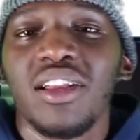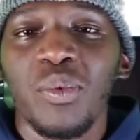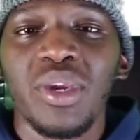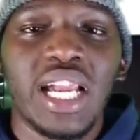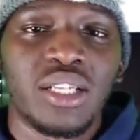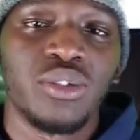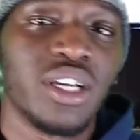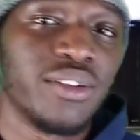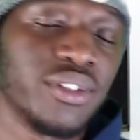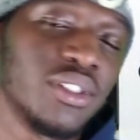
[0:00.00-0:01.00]
and we got you
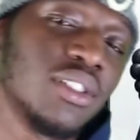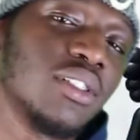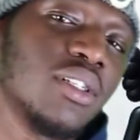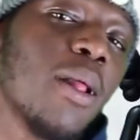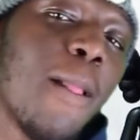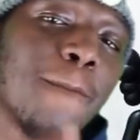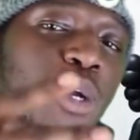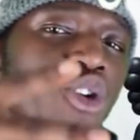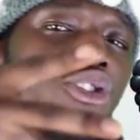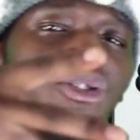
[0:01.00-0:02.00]
covered.
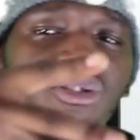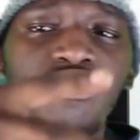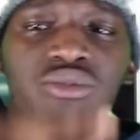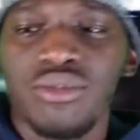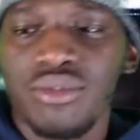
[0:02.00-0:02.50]
Peace.